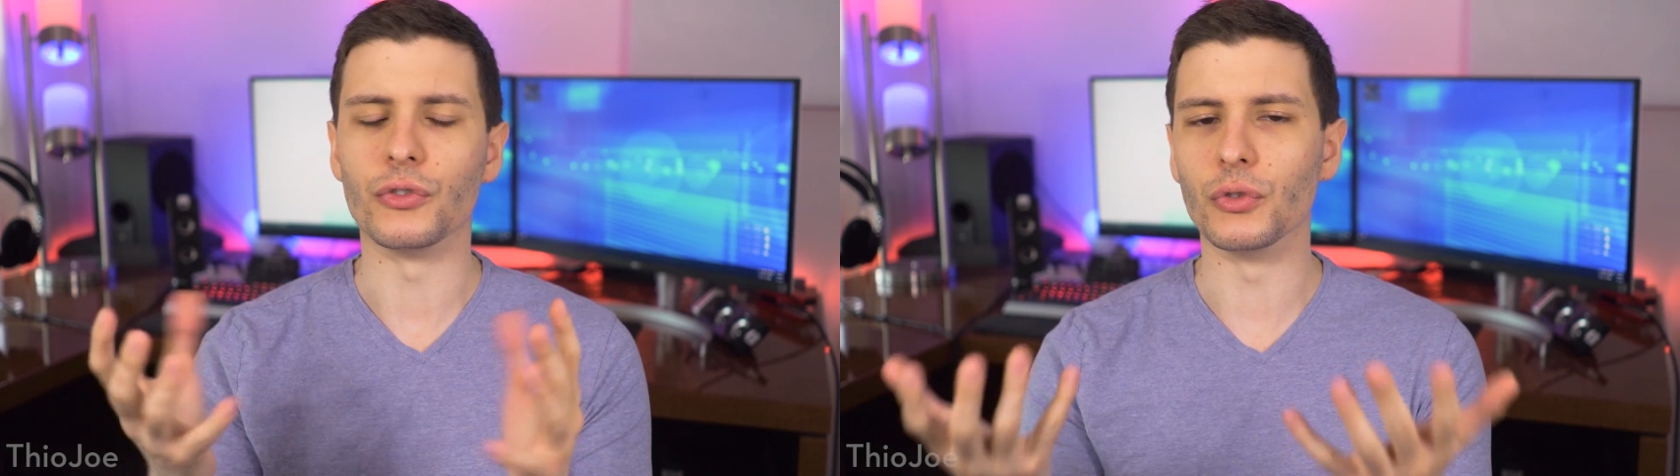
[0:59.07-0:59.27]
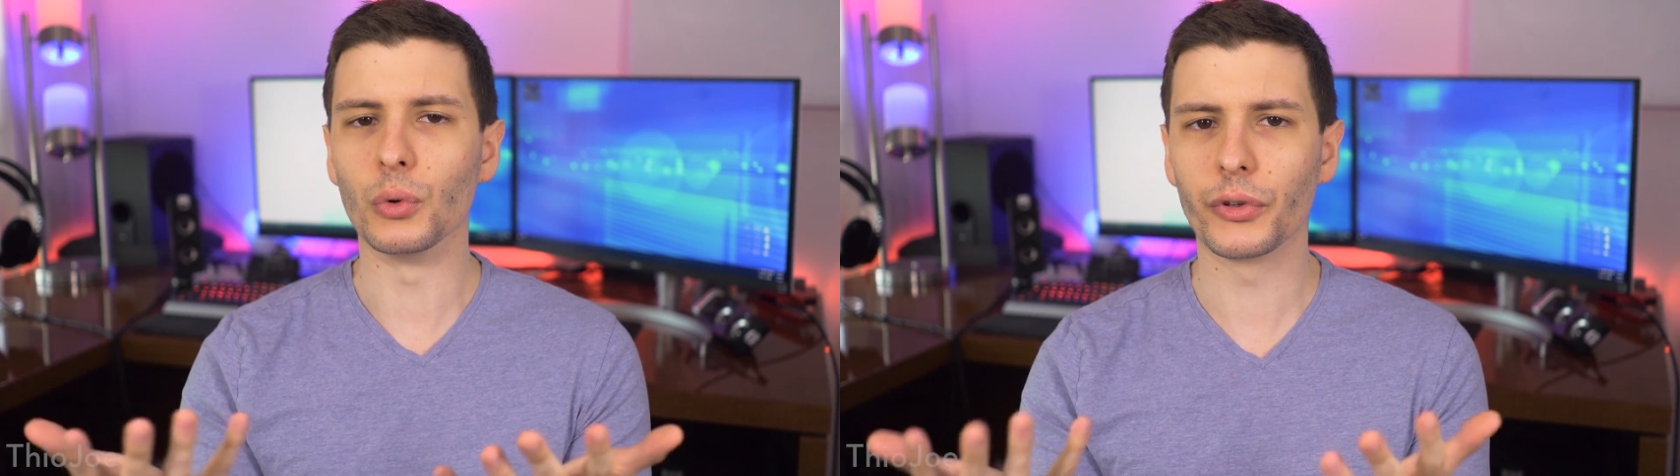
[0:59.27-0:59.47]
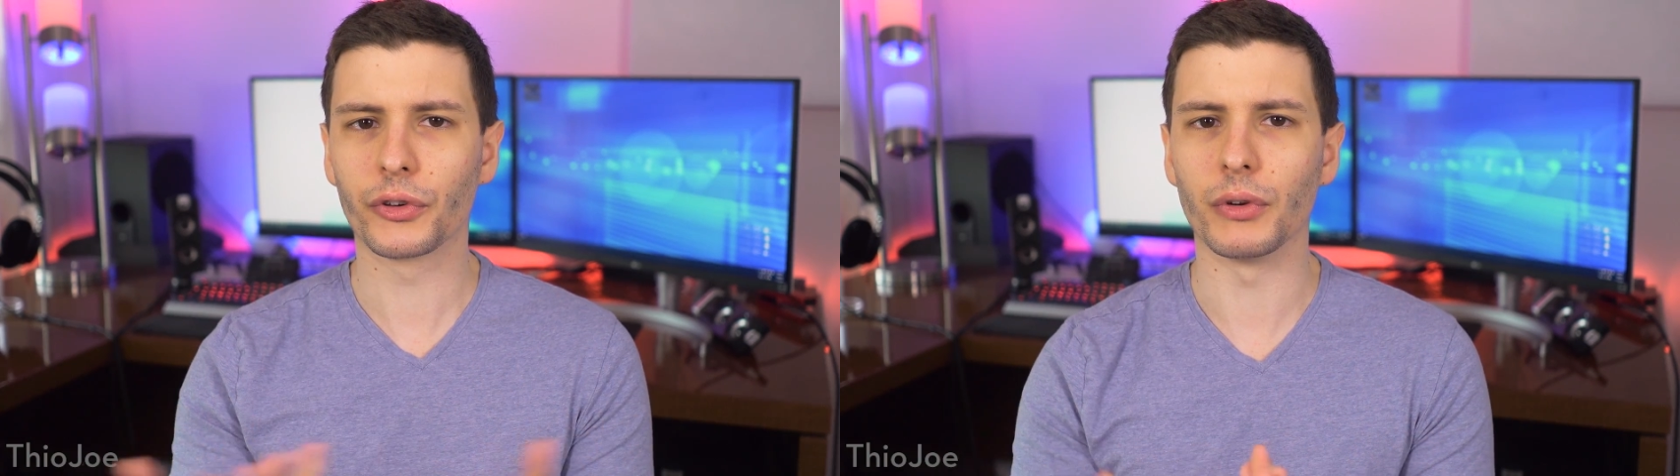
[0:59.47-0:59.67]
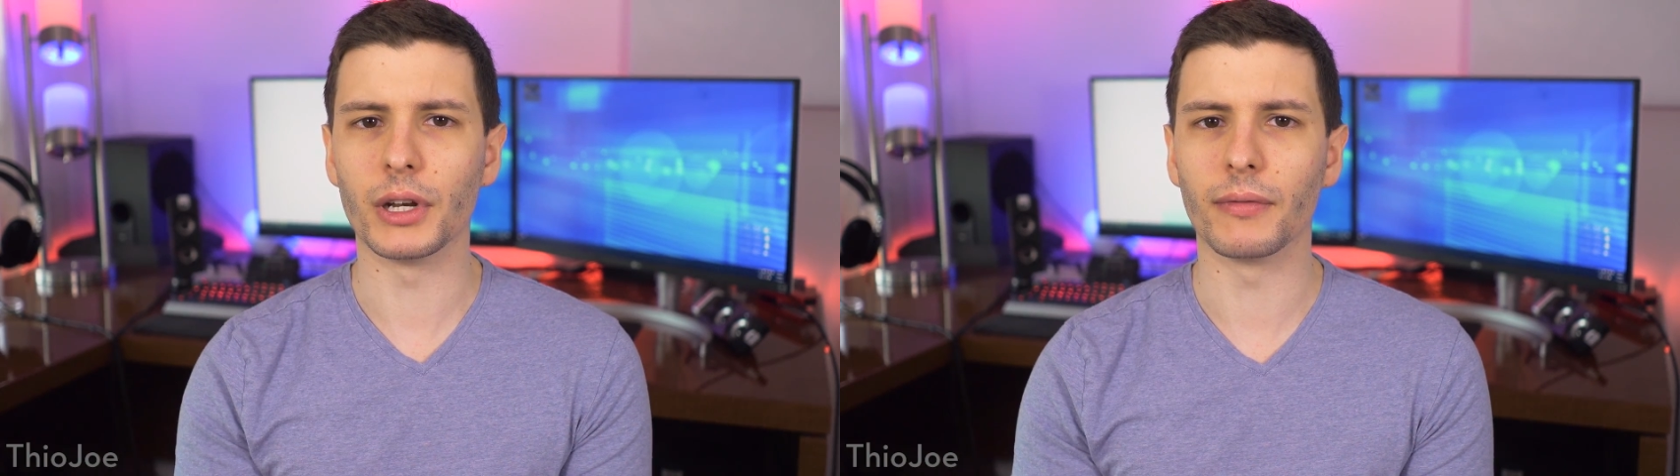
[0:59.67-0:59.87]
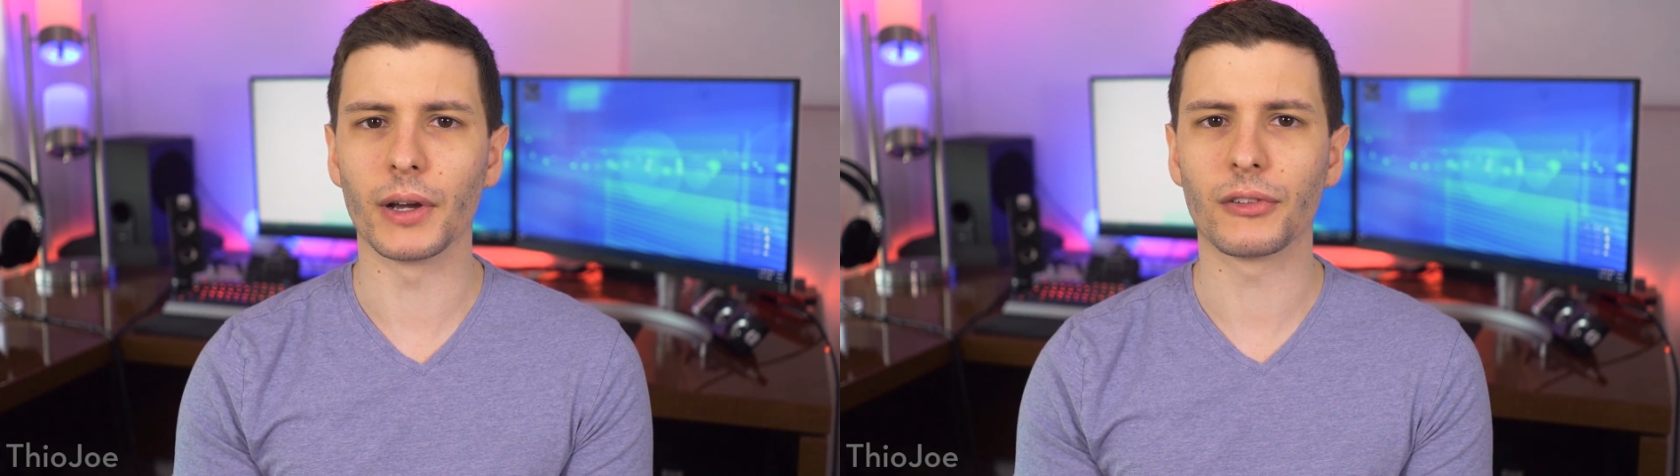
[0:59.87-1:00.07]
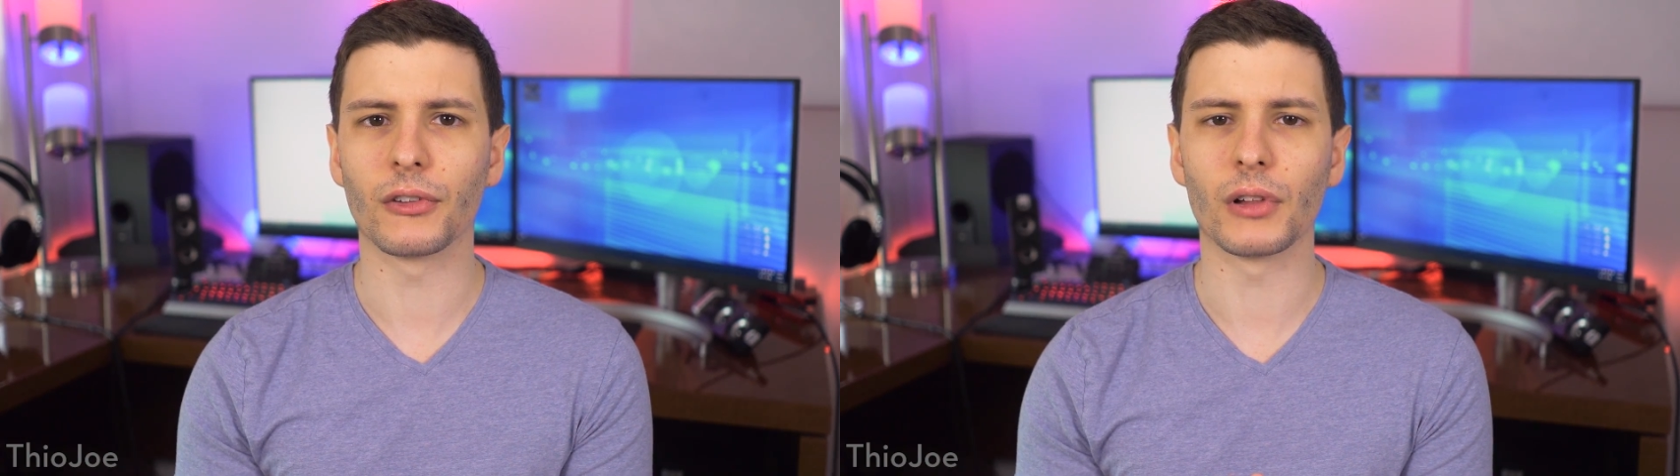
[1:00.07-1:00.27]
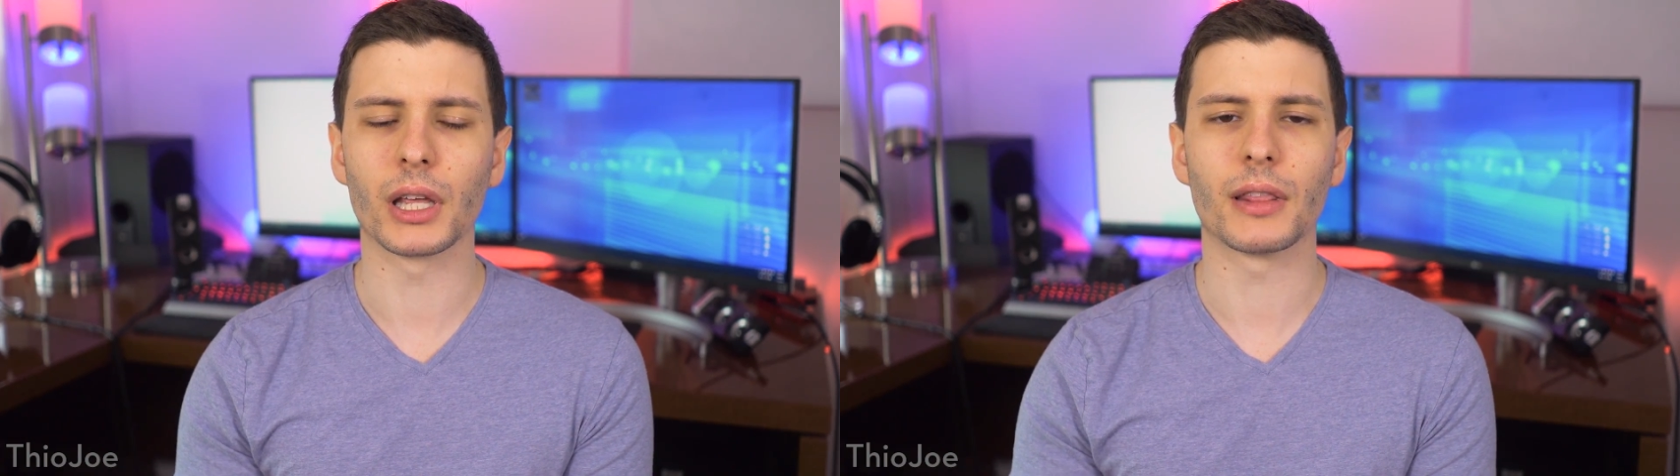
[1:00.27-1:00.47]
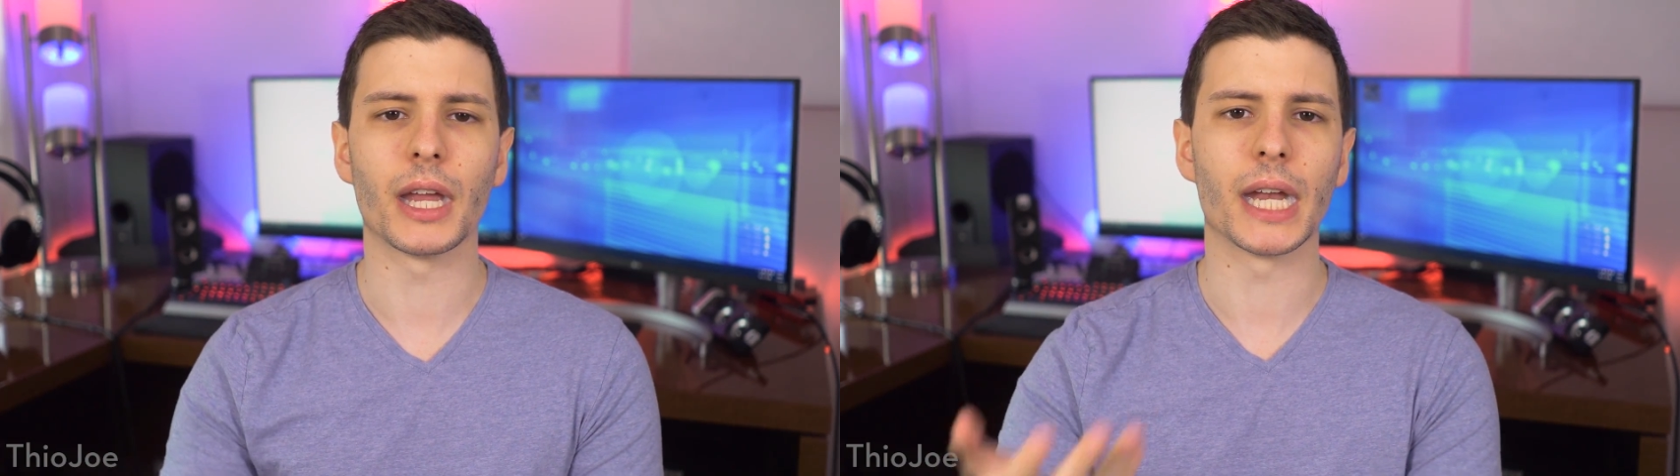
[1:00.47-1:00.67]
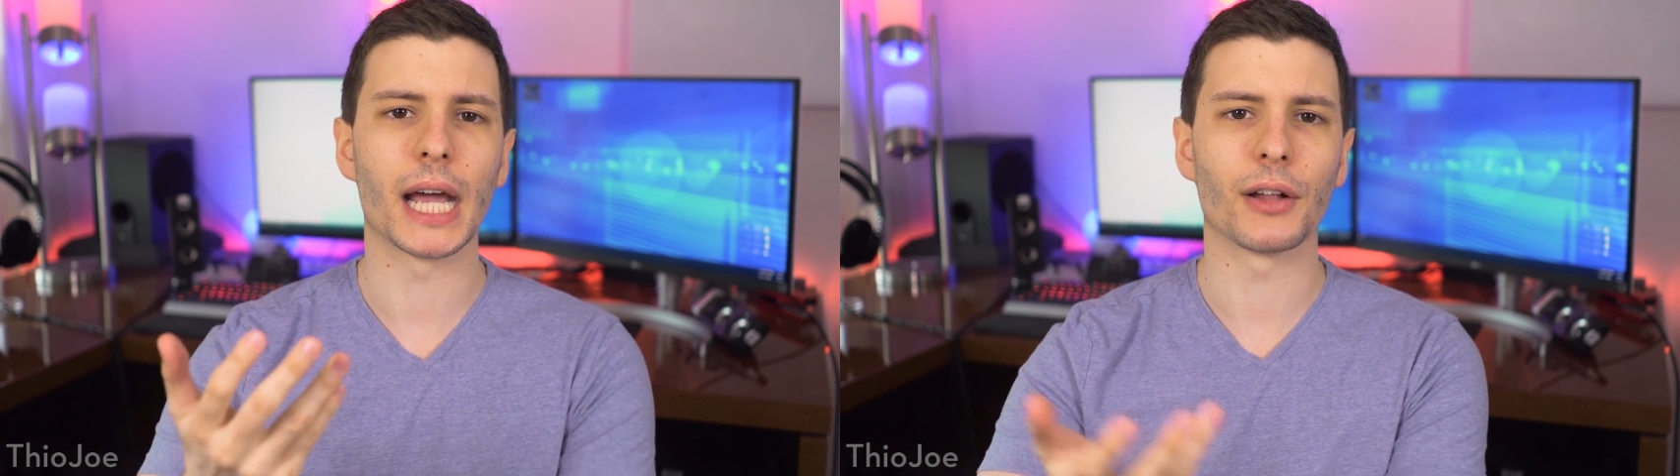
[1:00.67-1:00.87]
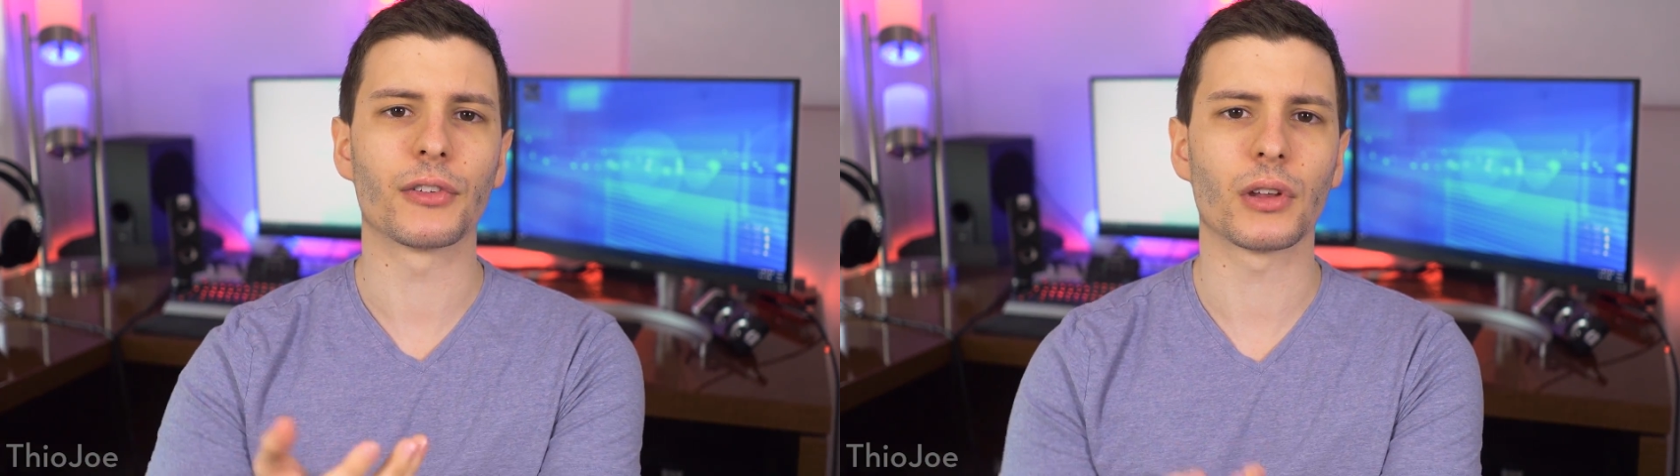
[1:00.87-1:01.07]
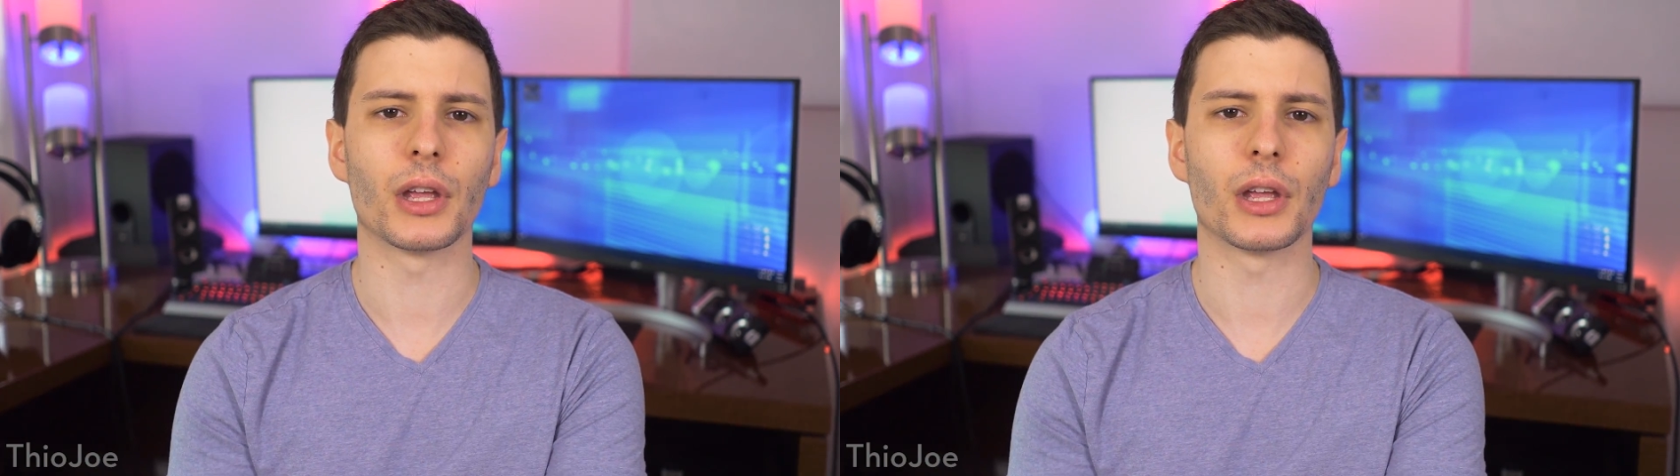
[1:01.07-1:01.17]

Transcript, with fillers: dual screen devices like they announced